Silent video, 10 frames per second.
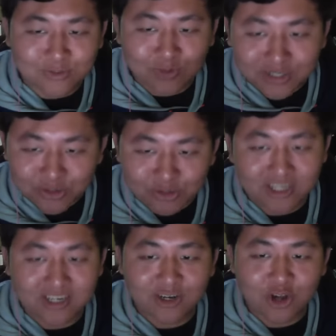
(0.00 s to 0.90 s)
There's one
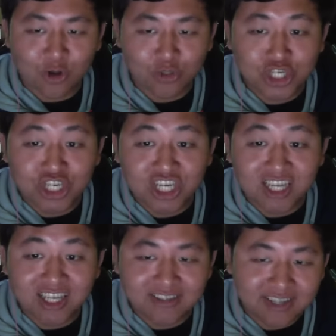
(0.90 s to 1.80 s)
dude here called
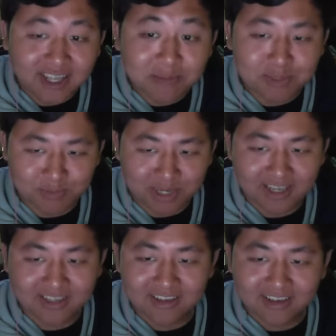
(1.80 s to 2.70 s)
Chili Nips,
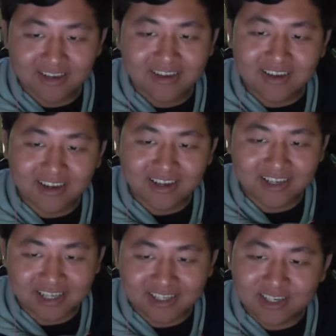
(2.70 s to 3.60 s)
man. Uh,
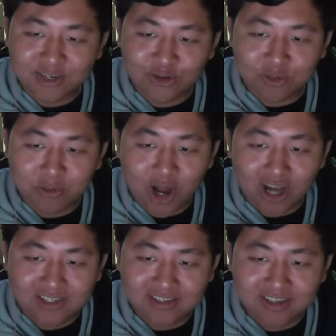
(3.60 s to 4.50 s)
he says here on the
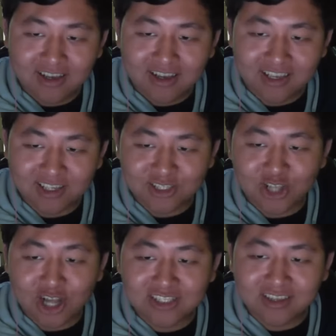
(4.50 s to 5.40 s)
box, he's
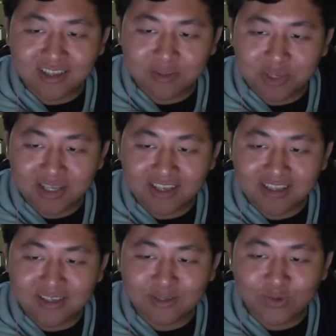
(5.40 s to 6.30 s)
not sleeping in
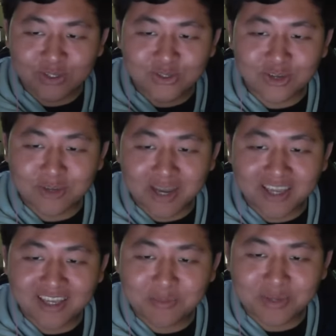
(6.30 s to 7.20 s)
this one, so he
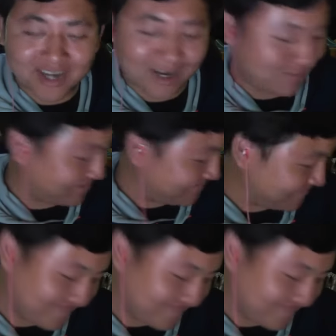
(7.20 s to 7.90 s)
might keep it up.